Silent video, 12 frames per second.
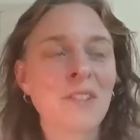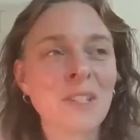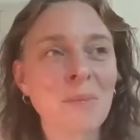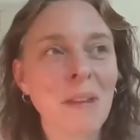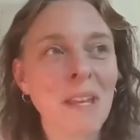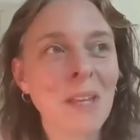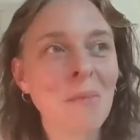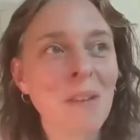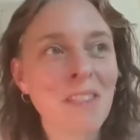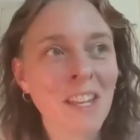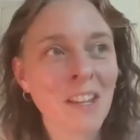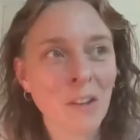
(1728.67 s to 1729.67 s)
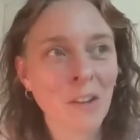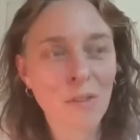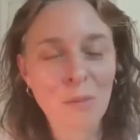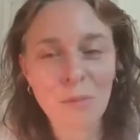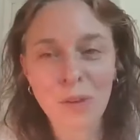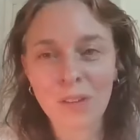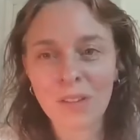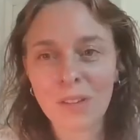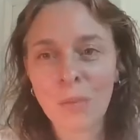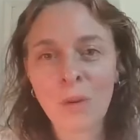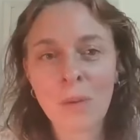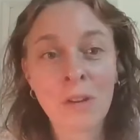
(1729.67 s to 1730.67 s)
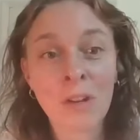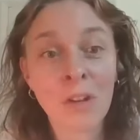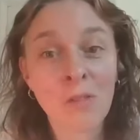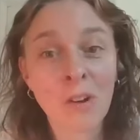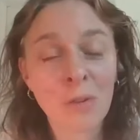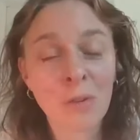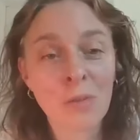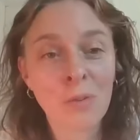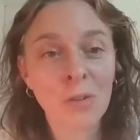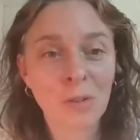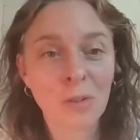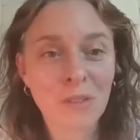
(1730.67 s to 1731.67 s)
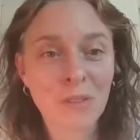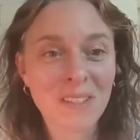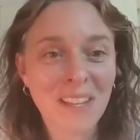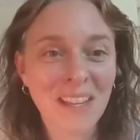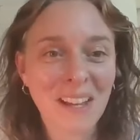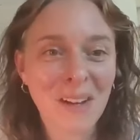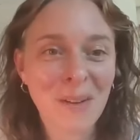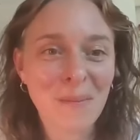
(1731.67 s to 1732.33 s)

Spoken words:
That was just making me think of the book Women Who Run with Wolves,